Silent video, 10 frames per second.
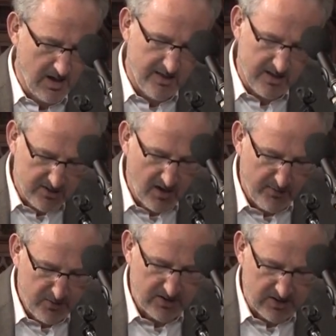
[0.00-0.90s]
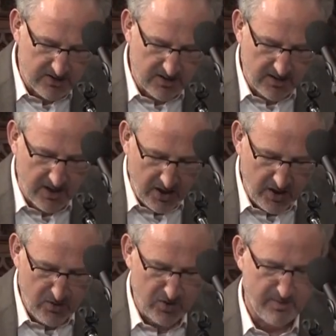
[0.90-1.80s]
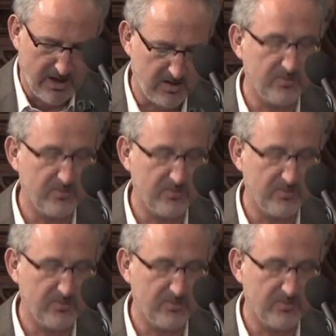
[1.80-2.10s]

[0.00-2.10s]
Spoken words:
There's obviously still a huge amount